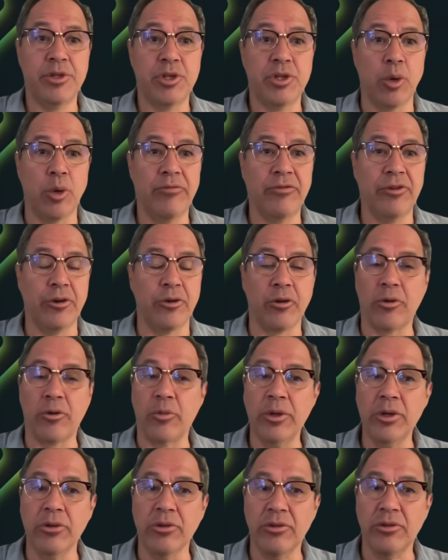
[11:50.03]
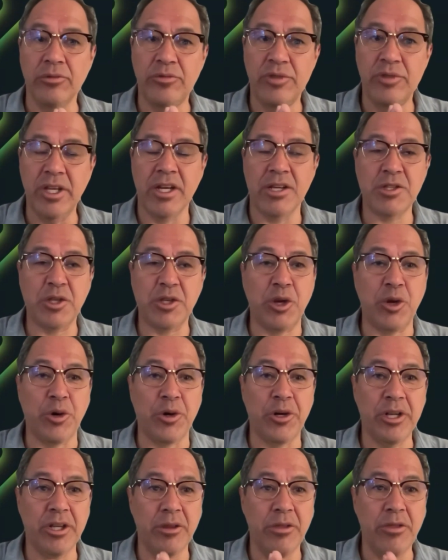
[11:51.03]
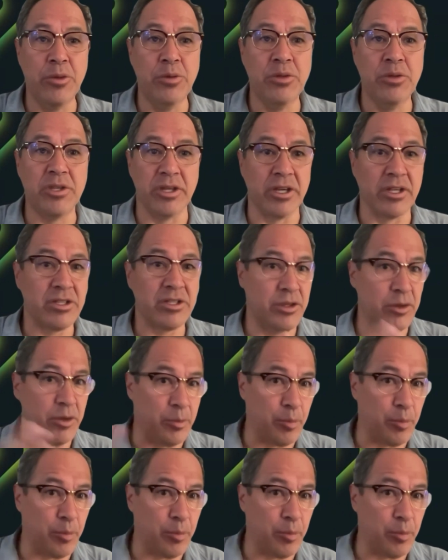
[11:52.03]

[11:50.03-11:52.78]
So if you're a real DNS security enthusiast,